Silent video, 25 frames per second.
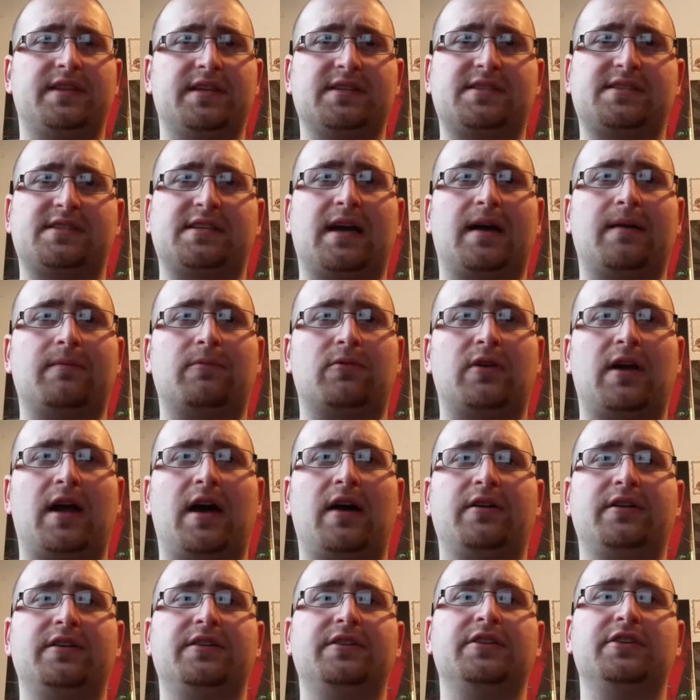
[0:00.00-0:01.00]
this time
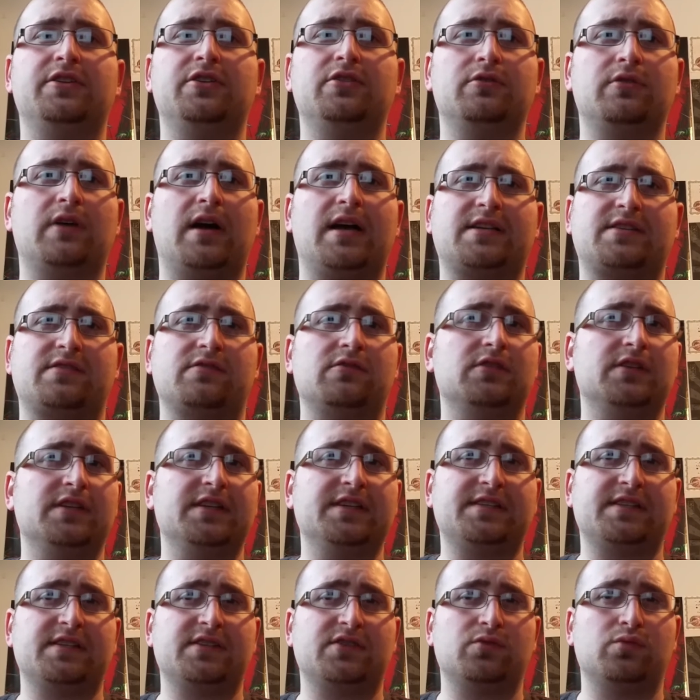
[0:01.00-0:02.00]
around in the US
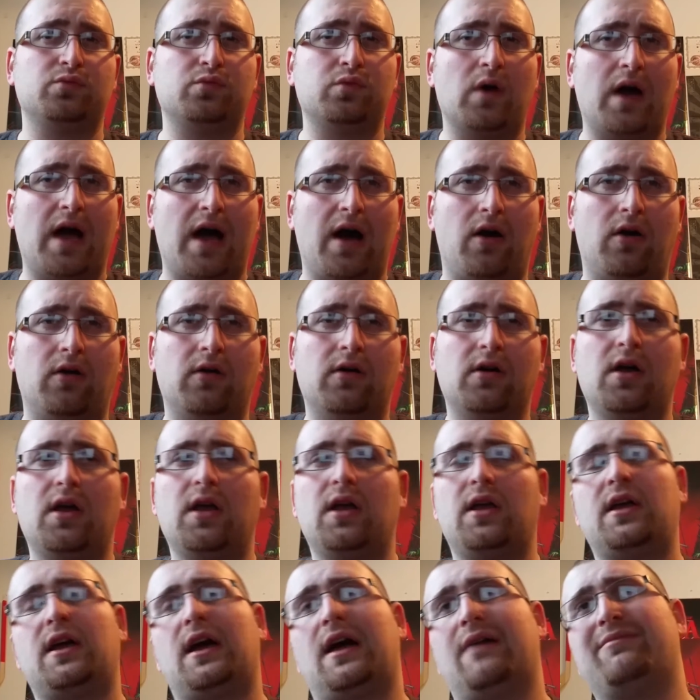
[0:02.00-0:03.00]
release as well.
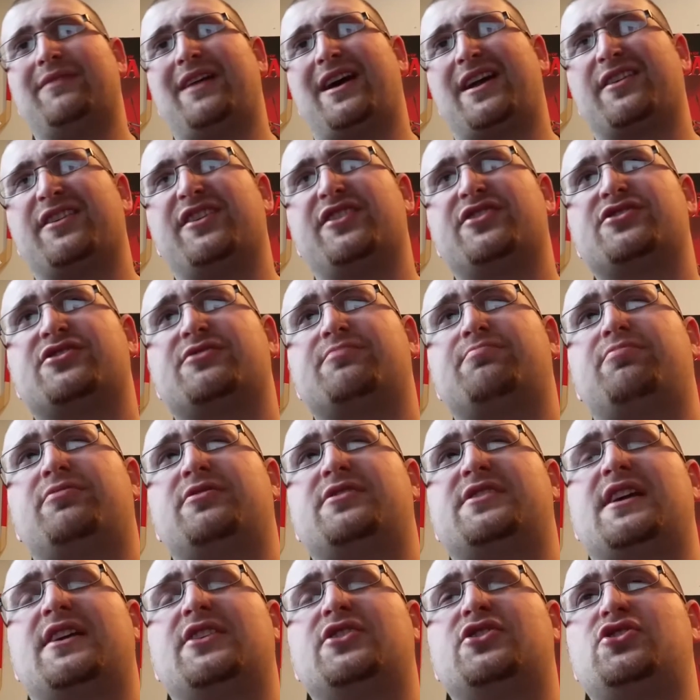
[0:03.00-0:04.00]
I'm not
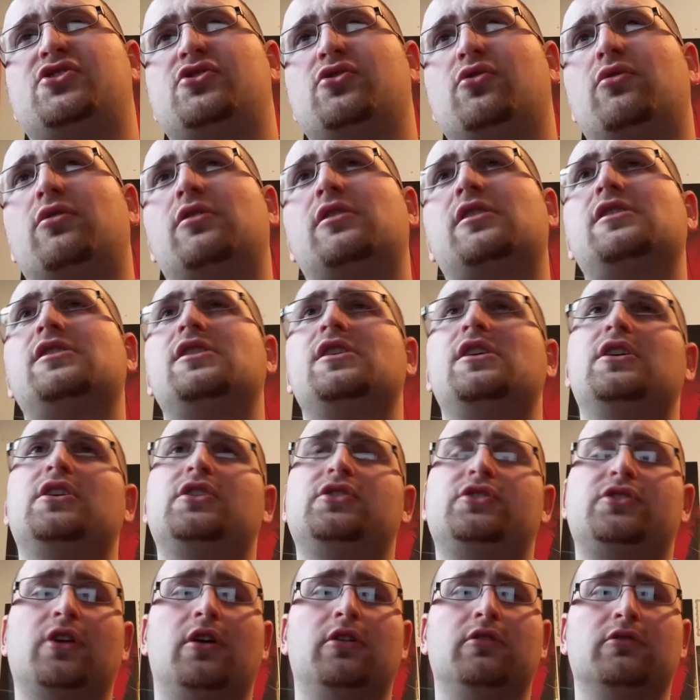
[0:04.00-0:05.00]
100% sure.
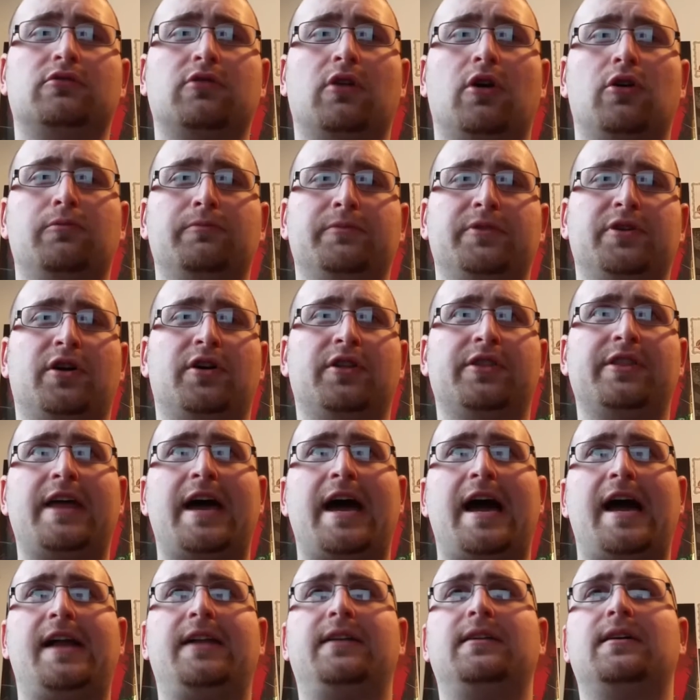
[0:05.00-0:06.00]
Don't quote me on
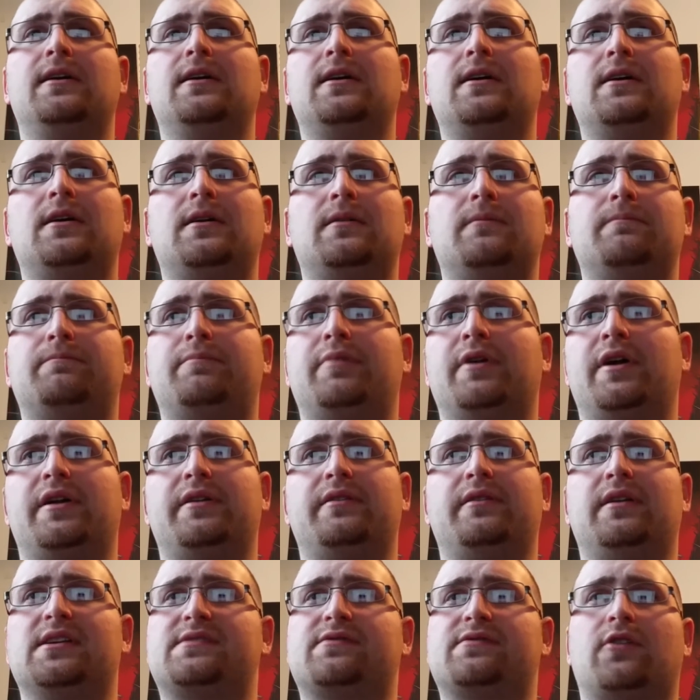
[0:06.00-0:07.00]
that.
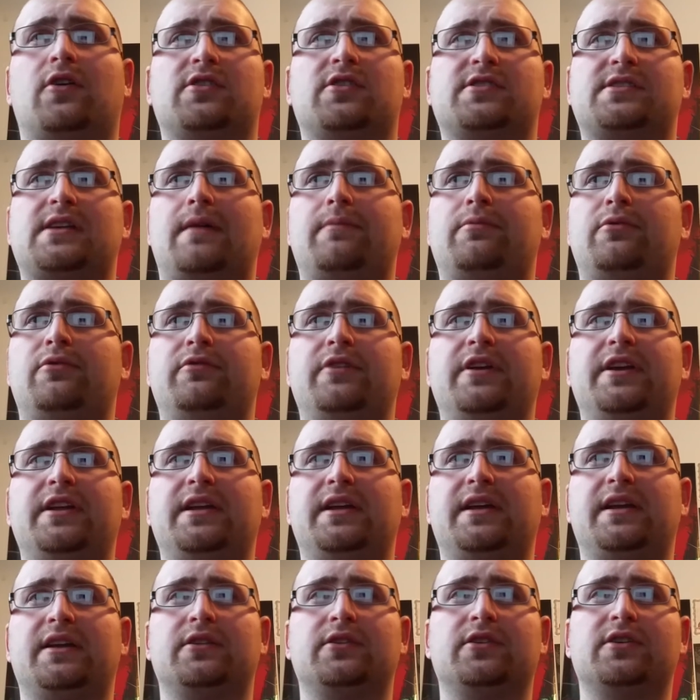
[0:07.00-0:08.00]
But as far as I've been
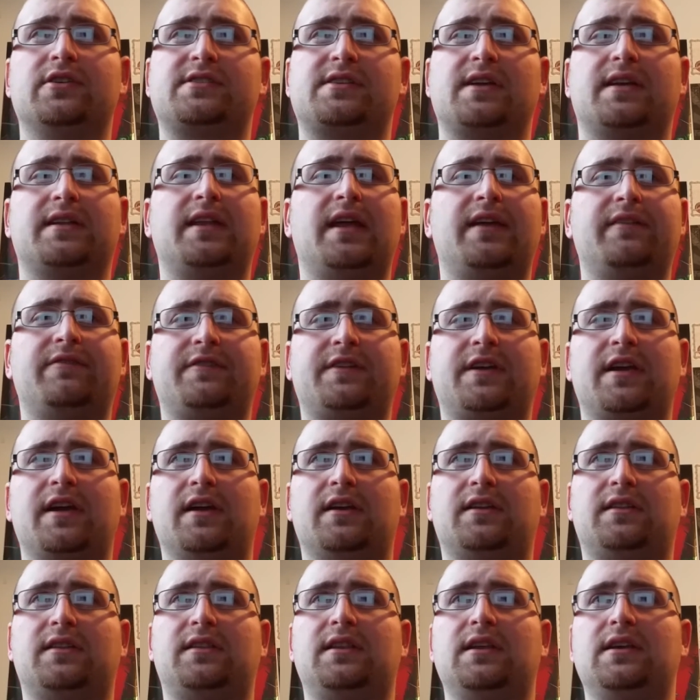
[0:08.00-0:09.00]
reading, it looks like they've
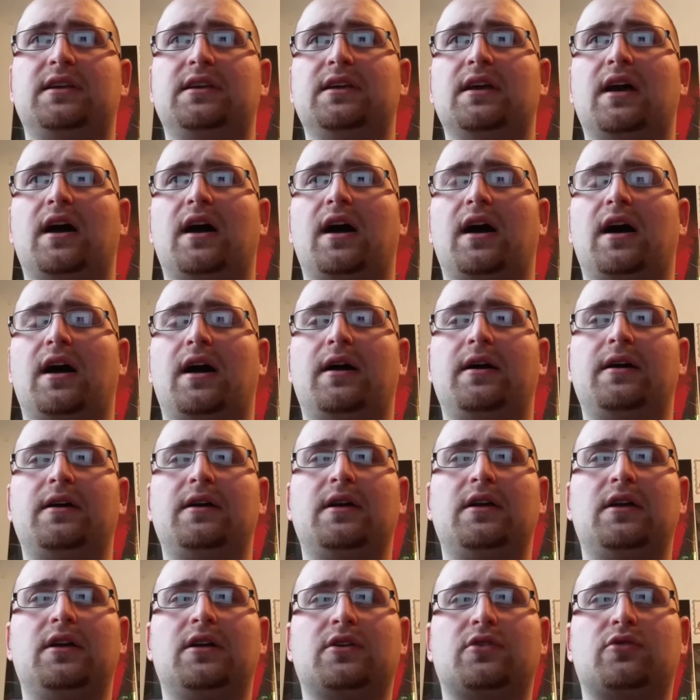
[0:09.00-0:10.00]
kicked the
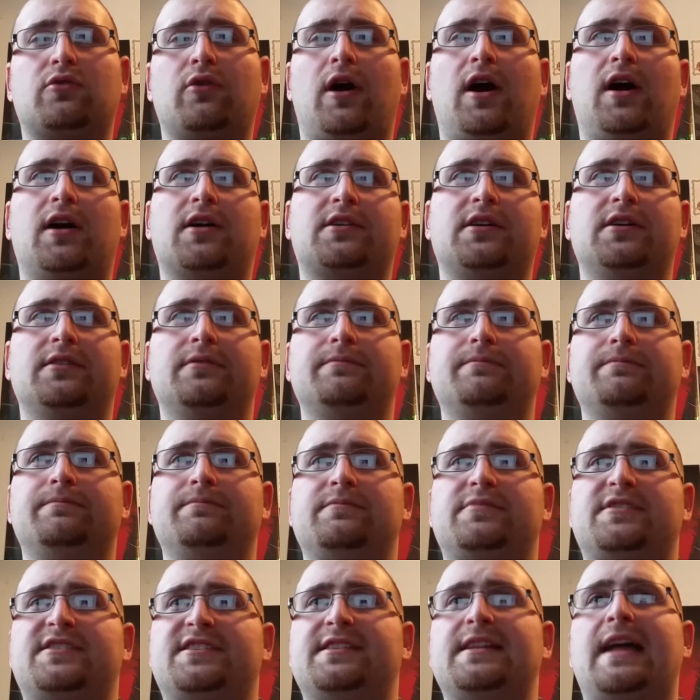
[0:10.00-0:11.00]

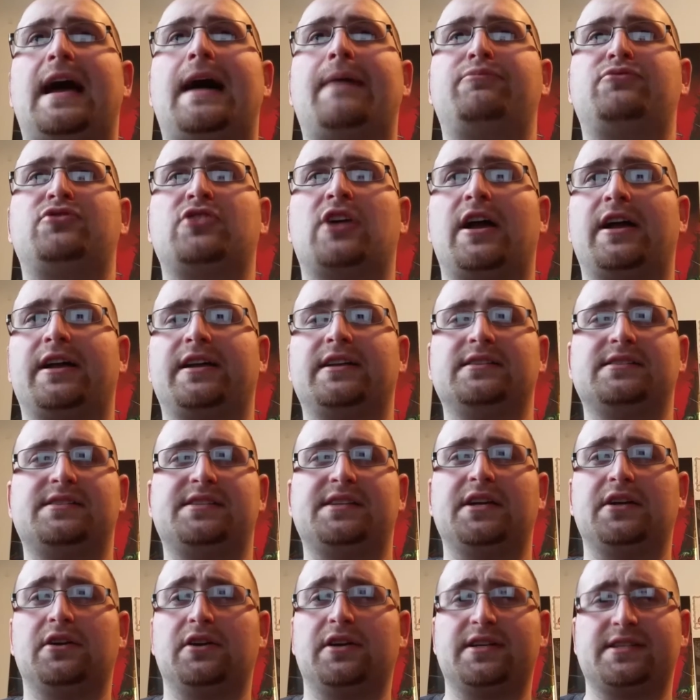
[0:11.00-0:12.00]
Qualcomm Snapdragon
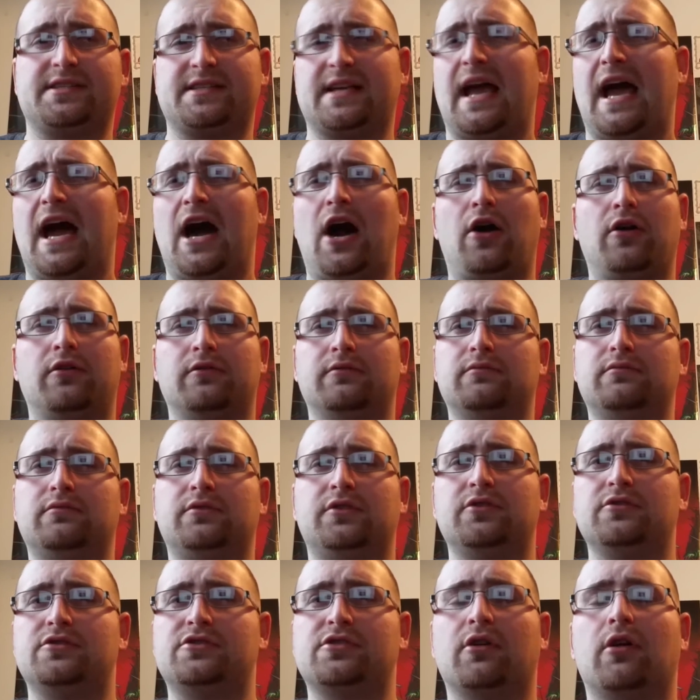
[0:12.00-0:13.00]
series out
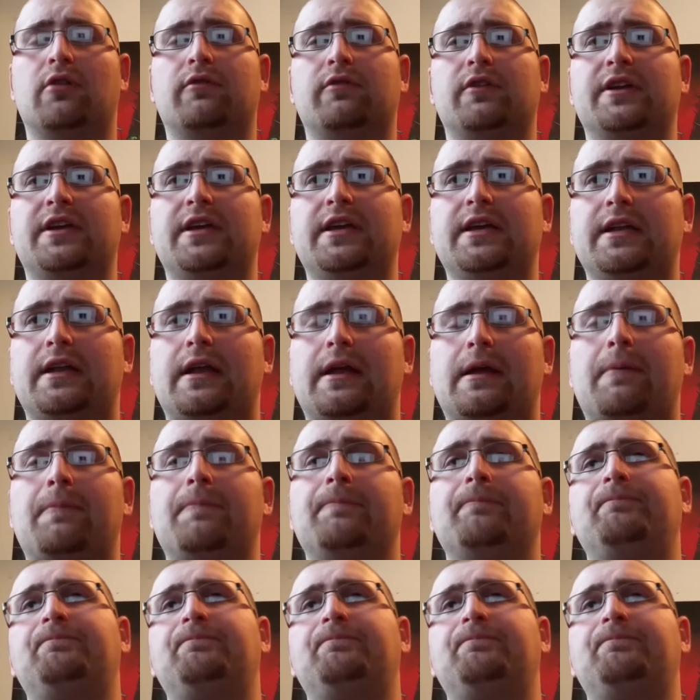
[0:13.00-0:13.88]
due to overheating.